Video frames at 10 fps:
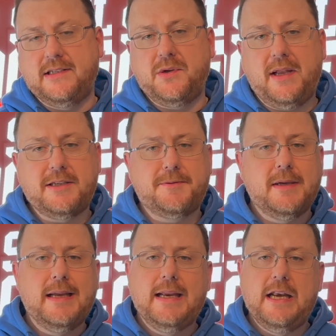So that's
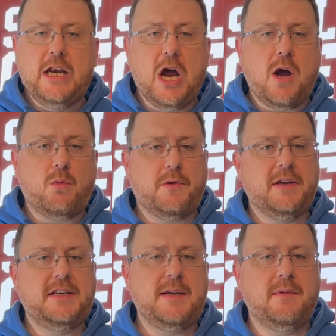not where the
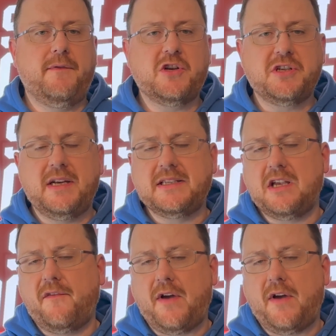team envisioned itself.